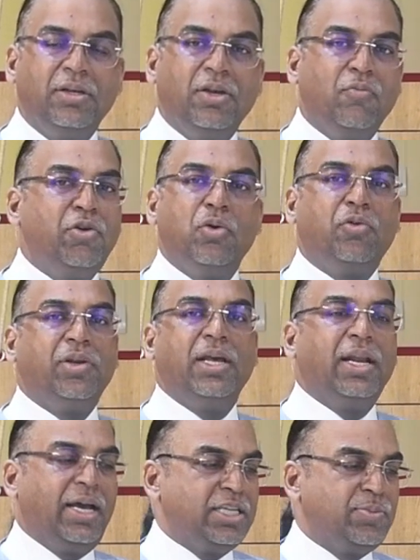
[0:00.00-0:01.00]
We don't
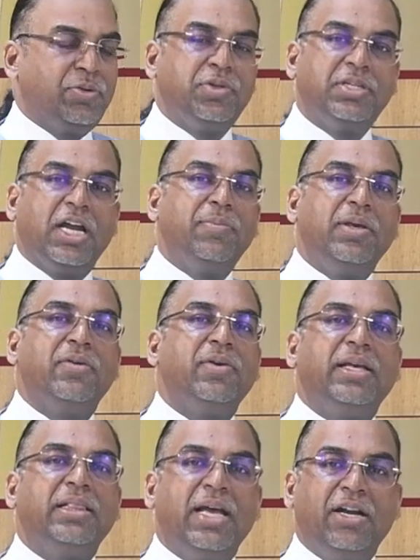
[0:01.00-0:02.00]
realize, but we start
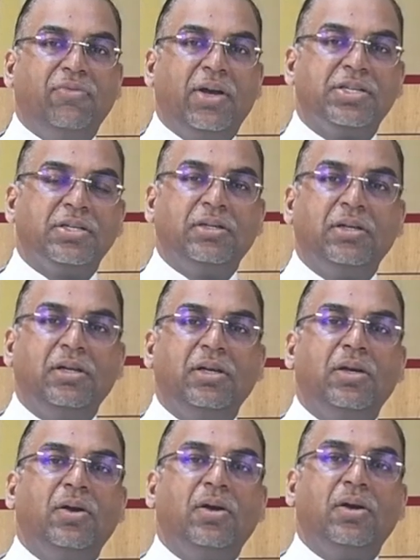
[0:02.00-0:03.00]
behaving in that fashion.
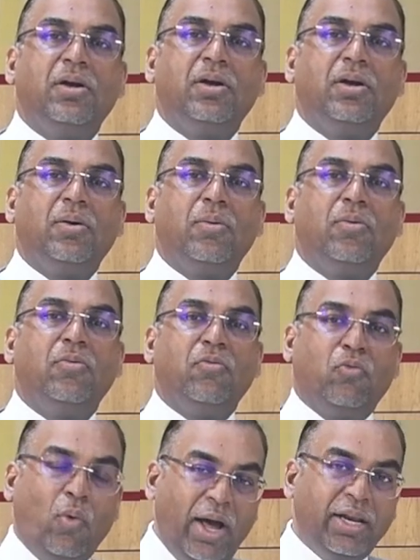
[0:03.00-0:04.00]

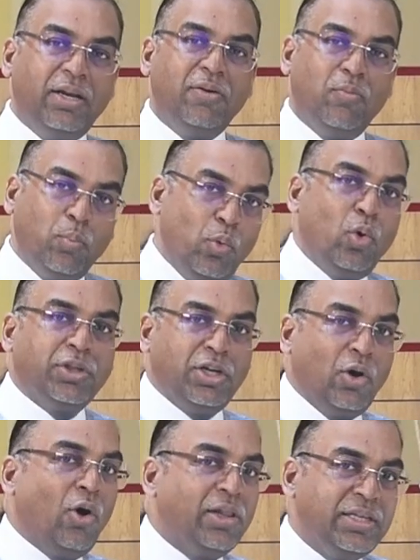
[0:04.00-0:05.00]
One more than
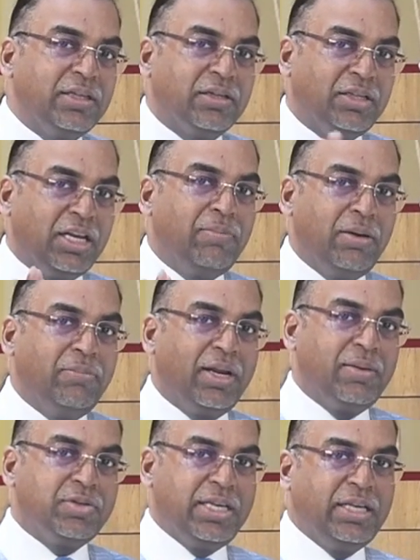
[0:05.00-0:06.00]
all the other three. Remember,
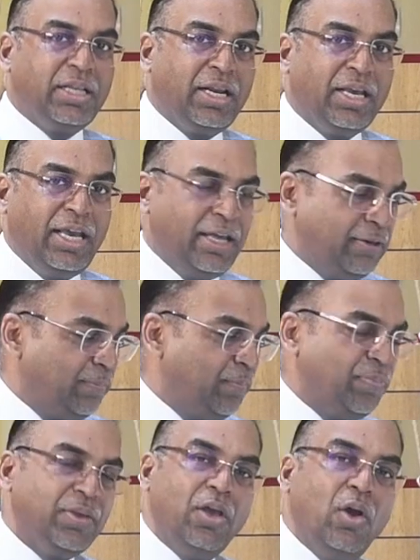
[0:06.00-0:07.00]
I'm saying that
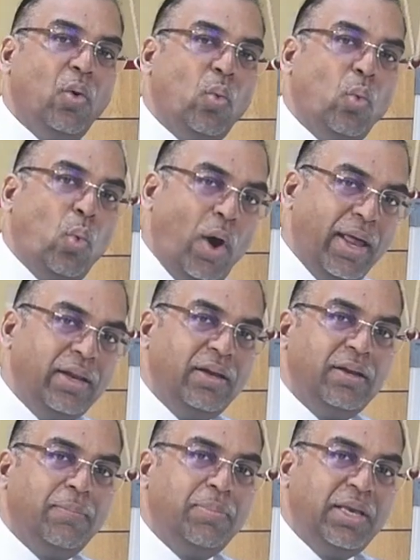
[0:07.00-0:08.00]
again.
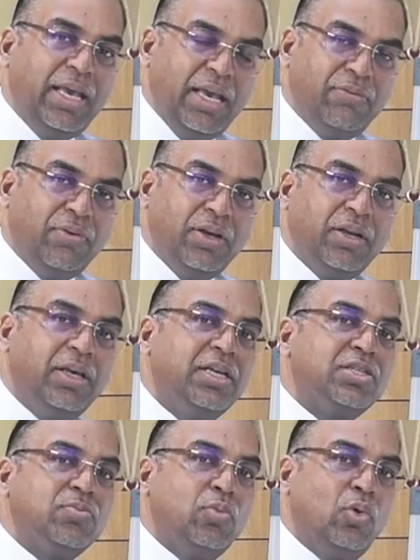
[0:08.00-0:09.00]
One behavior
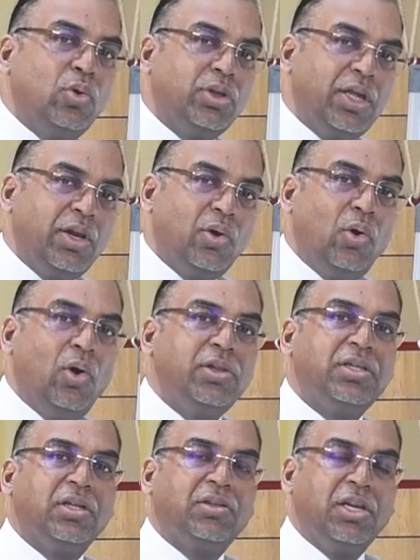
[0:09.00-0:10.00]
is more than all
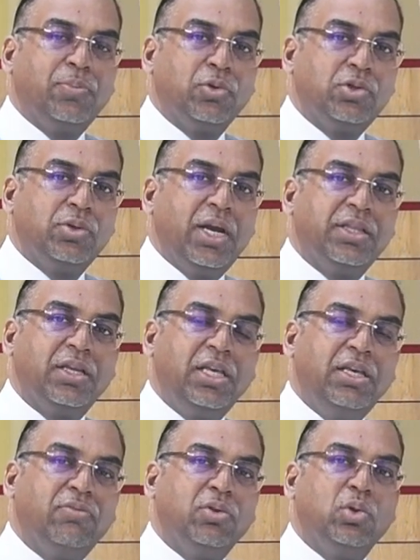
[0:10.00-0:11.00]
the other three put together,
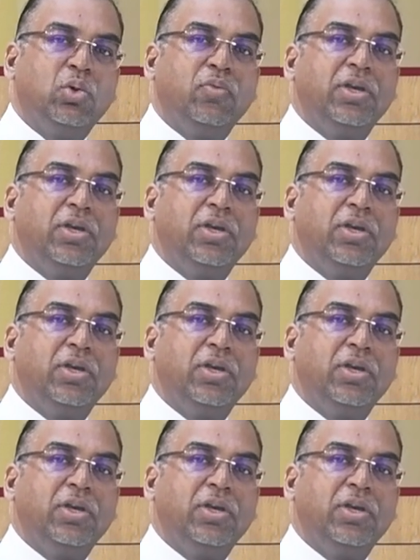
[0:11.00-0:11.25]
even though we